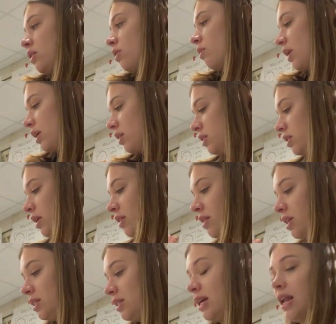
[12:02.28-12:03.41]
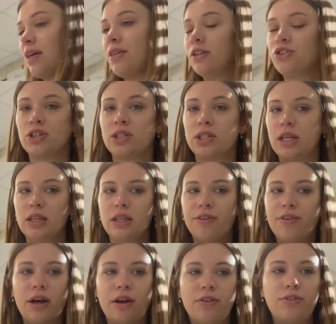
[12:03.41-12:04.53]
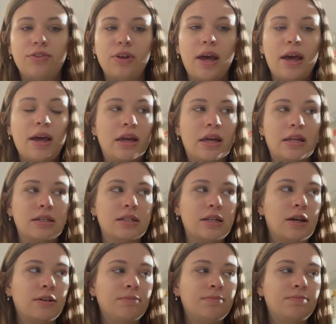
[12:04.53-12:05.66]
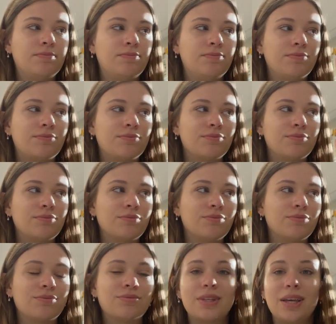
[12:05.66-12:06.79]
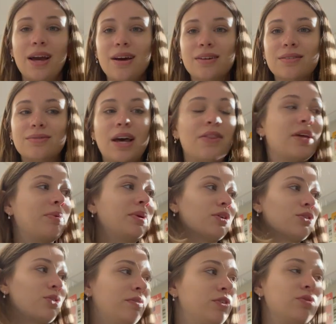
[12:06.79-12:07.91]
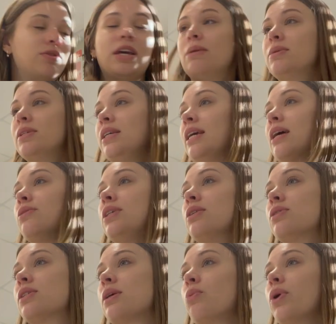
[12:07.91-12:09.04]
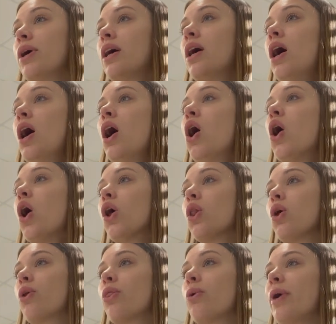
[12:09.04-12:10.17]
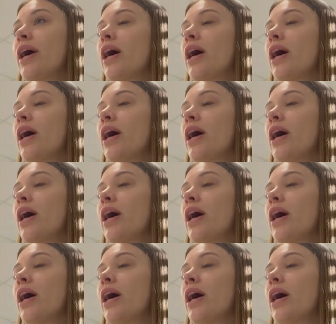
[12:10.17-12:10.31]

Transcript: What else? And then that's it. And then just daily five. And yeah. And then we also have to do the ABC countdown somewhere along the way.